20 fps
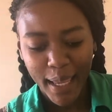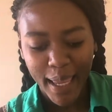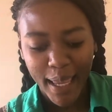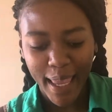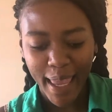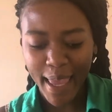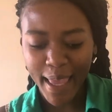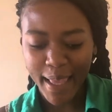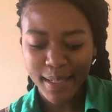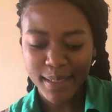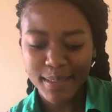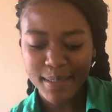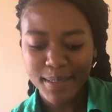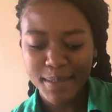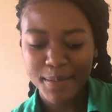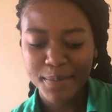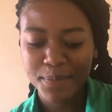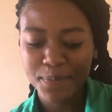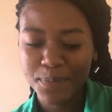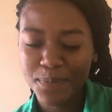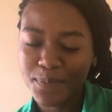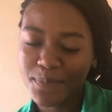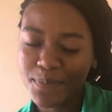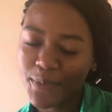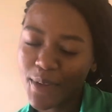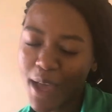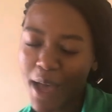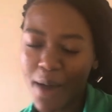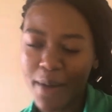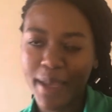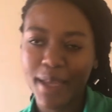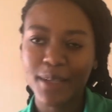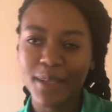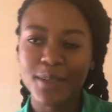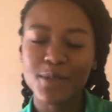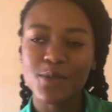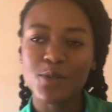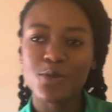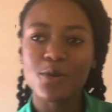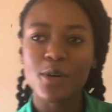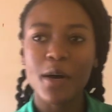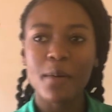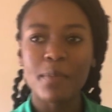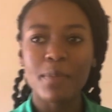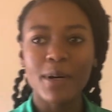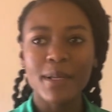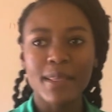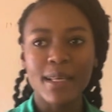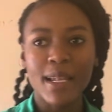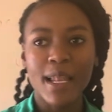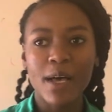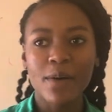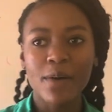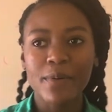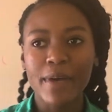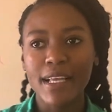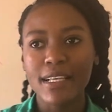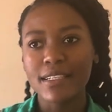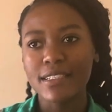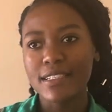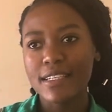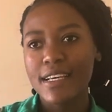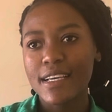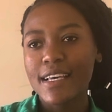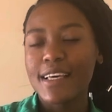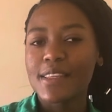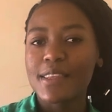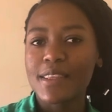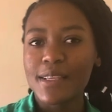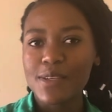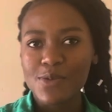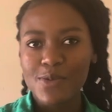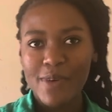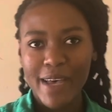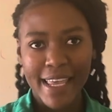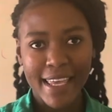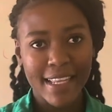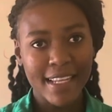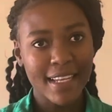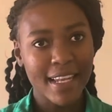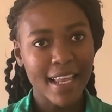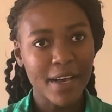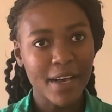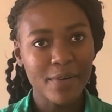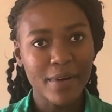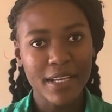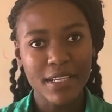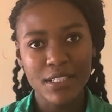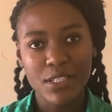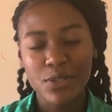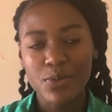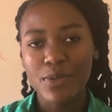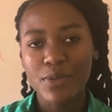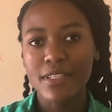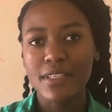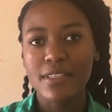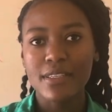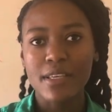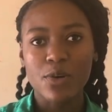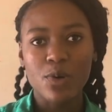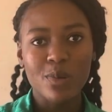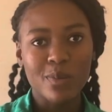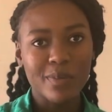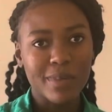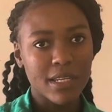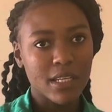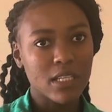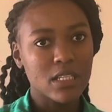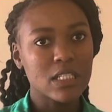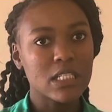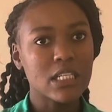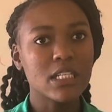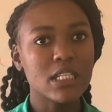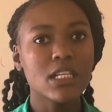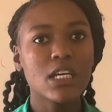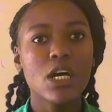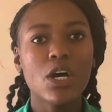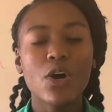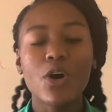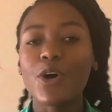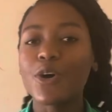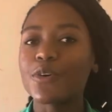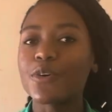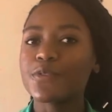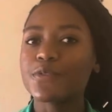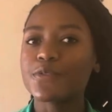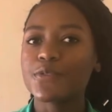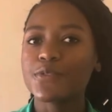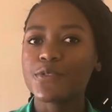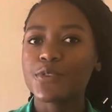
And I can also talk about the language, the Swahili language, which is a combination of